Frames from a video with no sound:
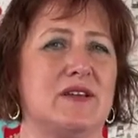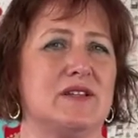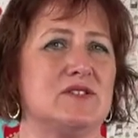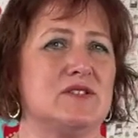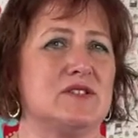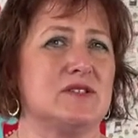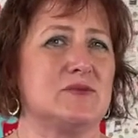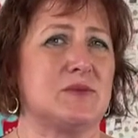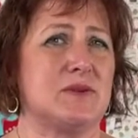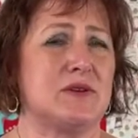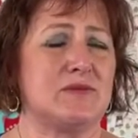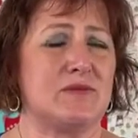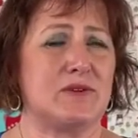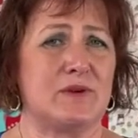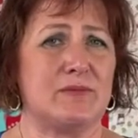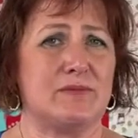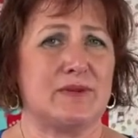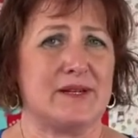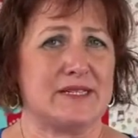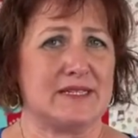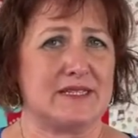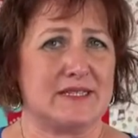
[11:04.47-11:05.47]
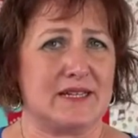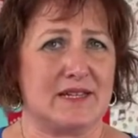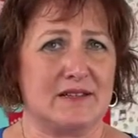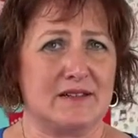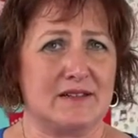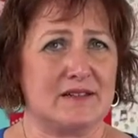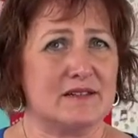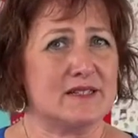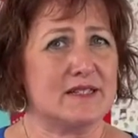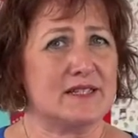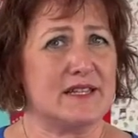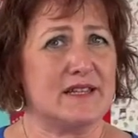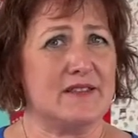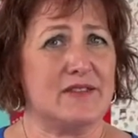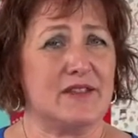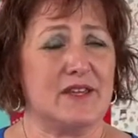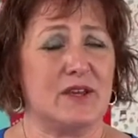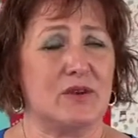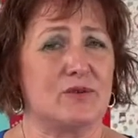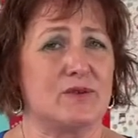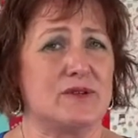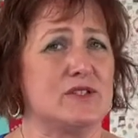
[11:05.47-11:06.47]
inch is one of our best sellers in
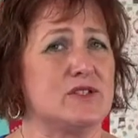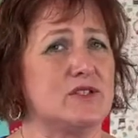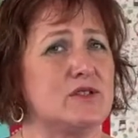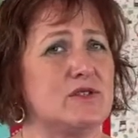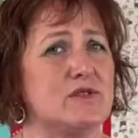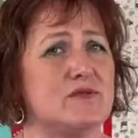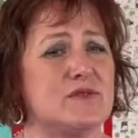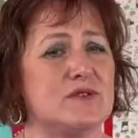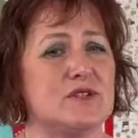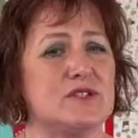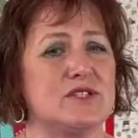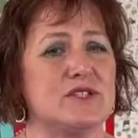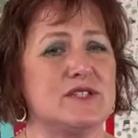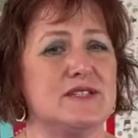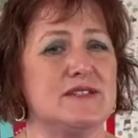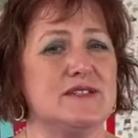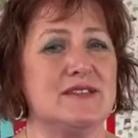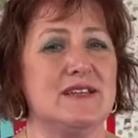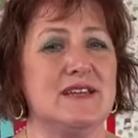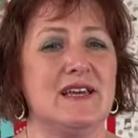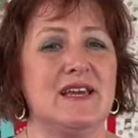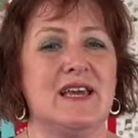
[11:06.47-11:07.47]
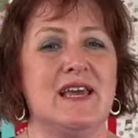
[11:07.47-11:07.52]
the original version.